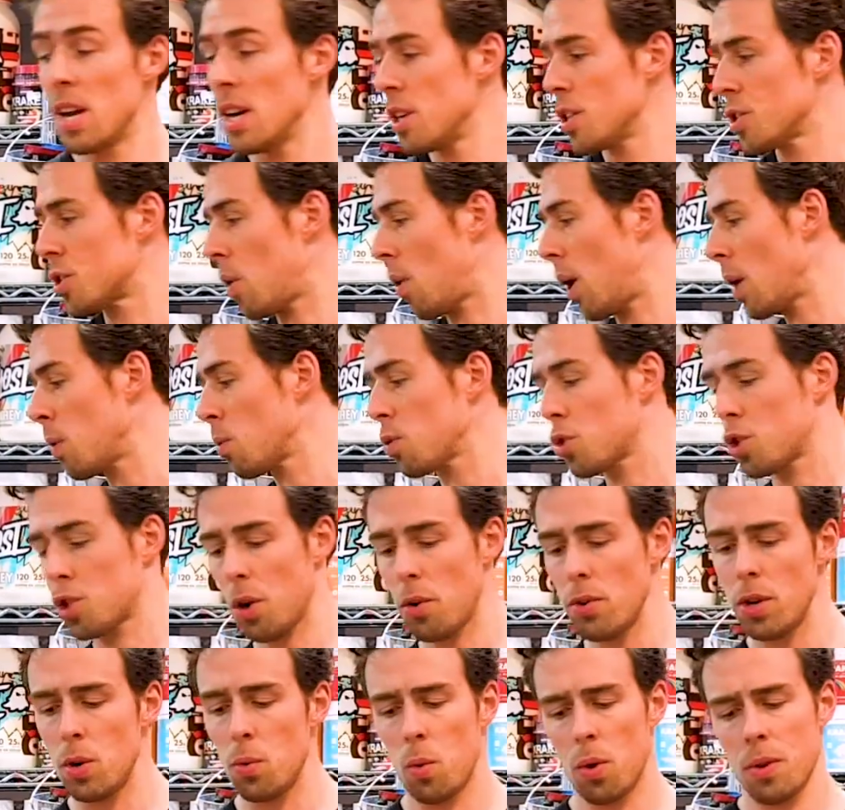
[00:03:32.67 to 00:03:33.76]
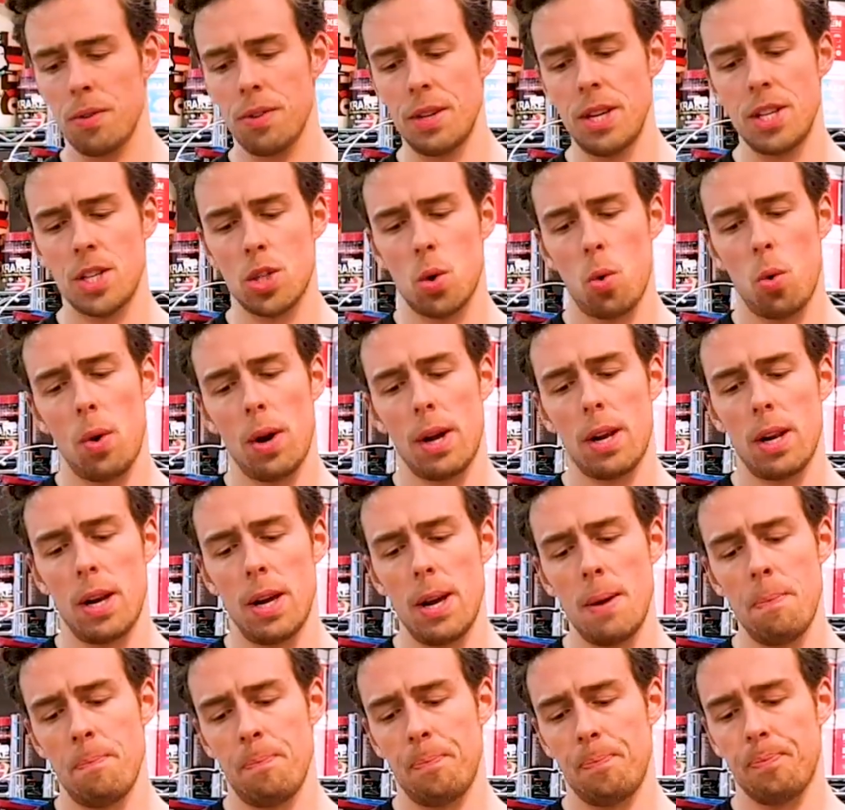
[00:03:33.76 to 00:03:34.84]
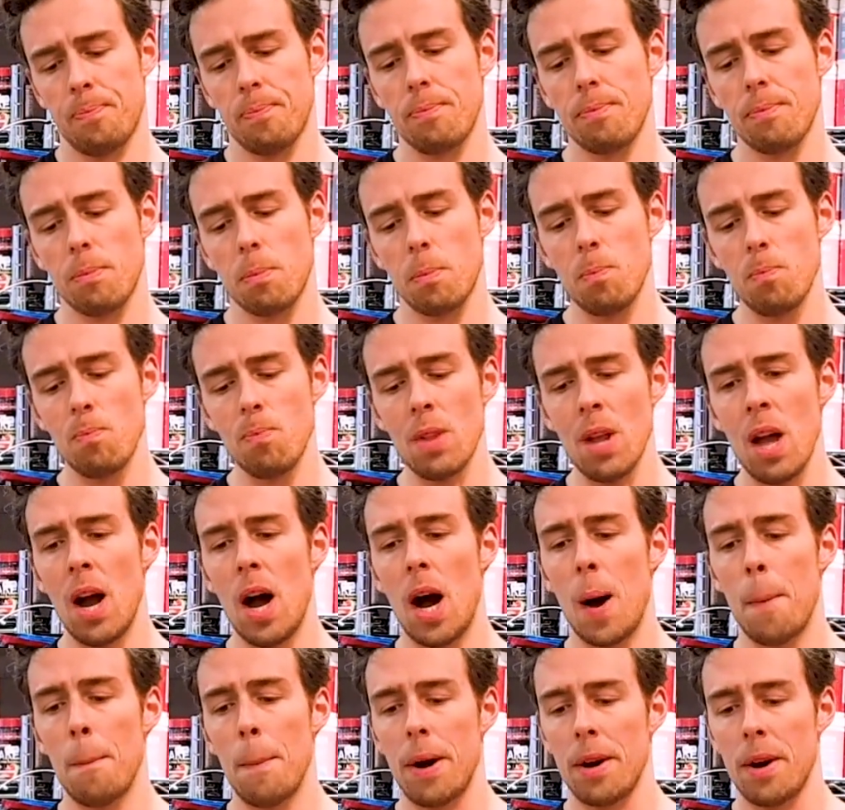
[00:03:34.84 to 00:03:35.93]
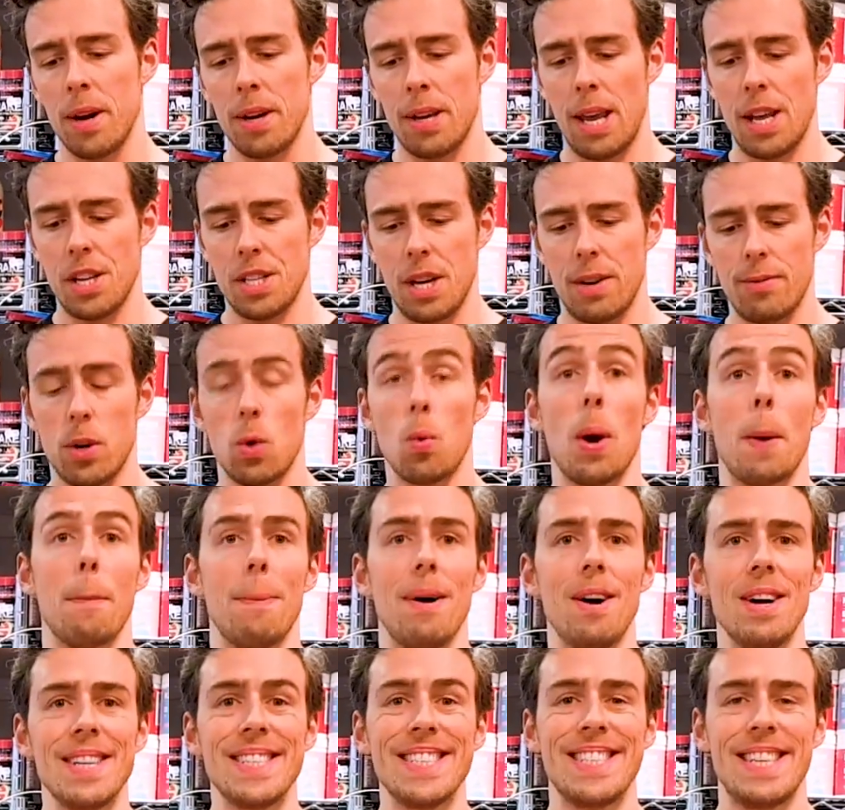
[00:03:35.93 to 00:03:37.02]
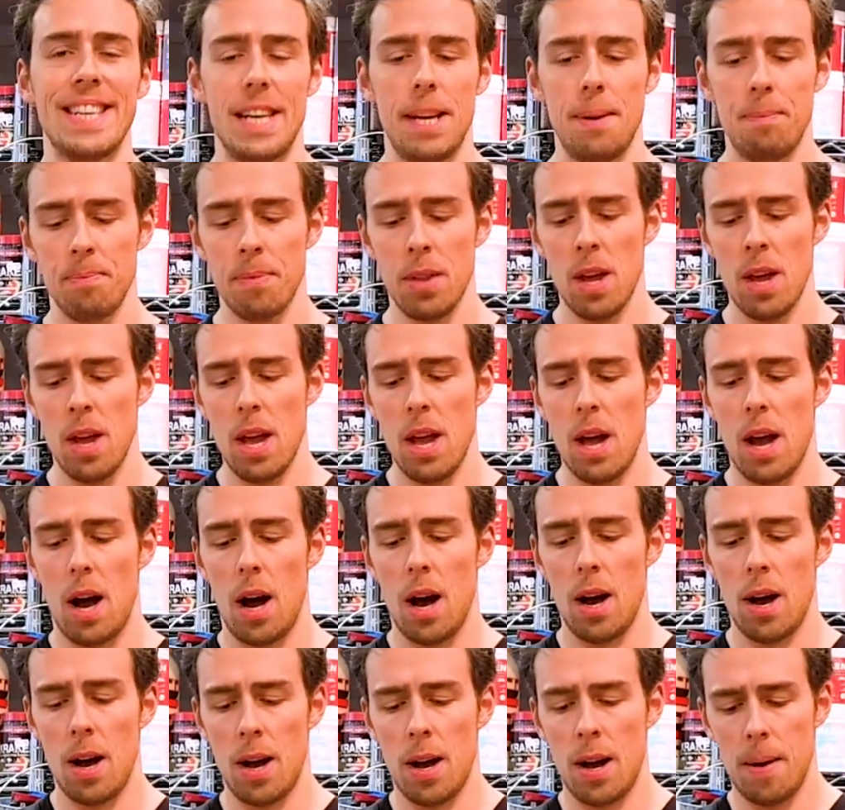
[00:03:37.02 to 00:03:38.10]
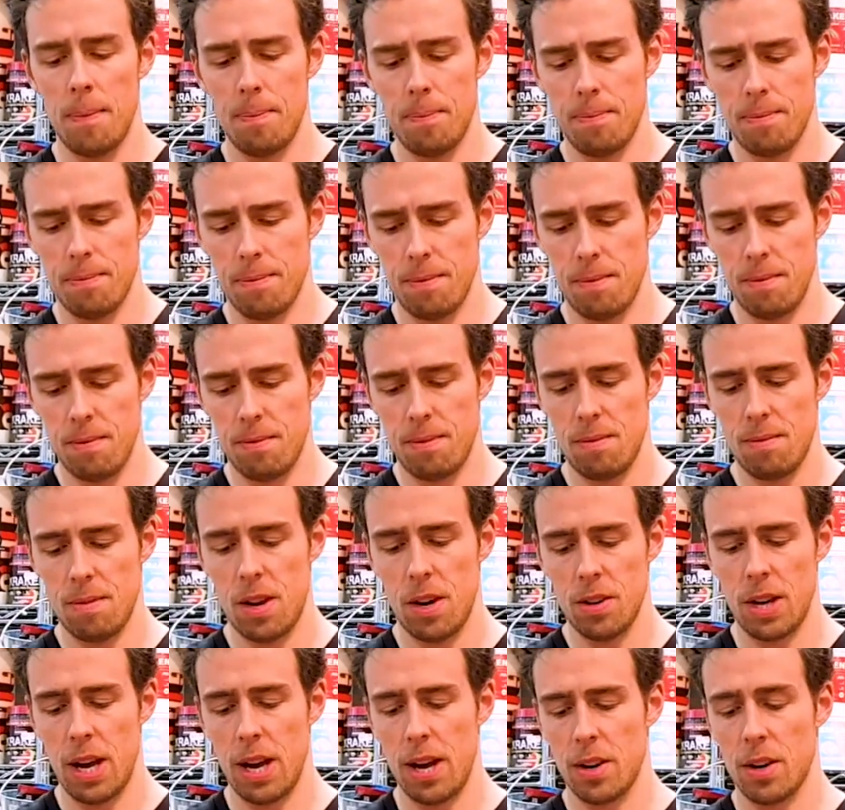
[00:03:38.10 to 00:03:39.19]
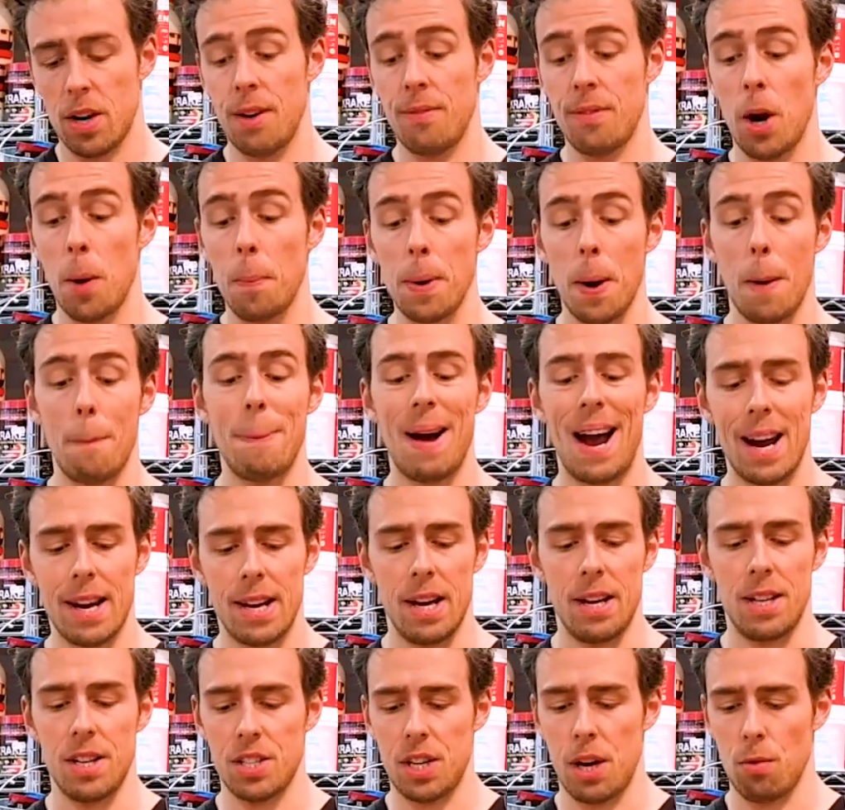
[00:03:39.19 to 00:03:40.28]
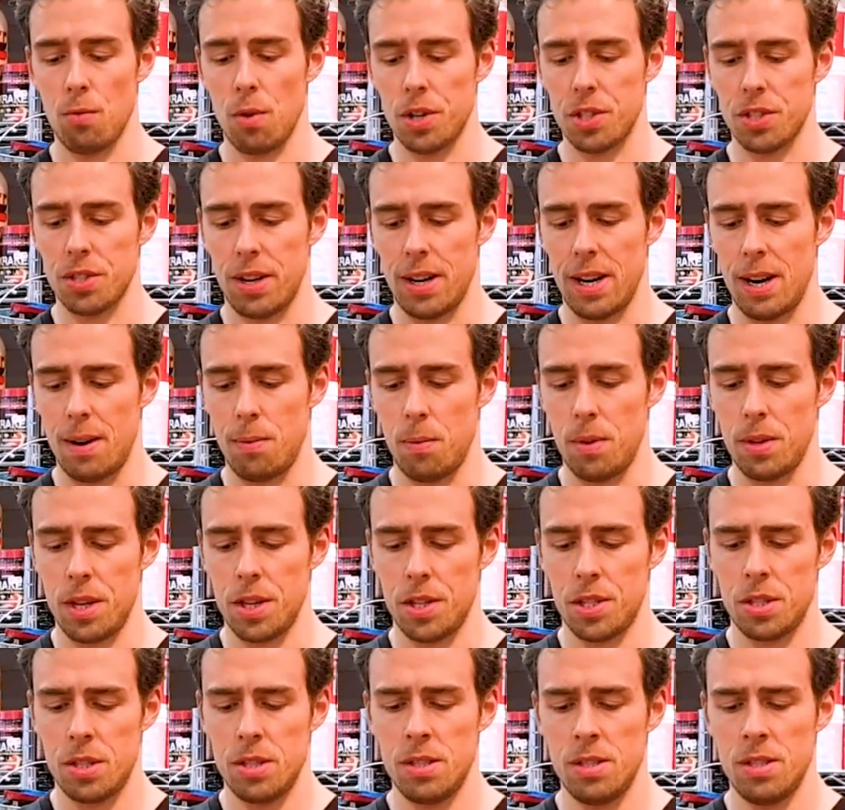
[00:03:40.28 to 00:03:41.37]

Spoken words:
So I will show you one of these quickly, and I get to have a quick bite. Okay, I can't even open a packet. That's how rusty I am with this.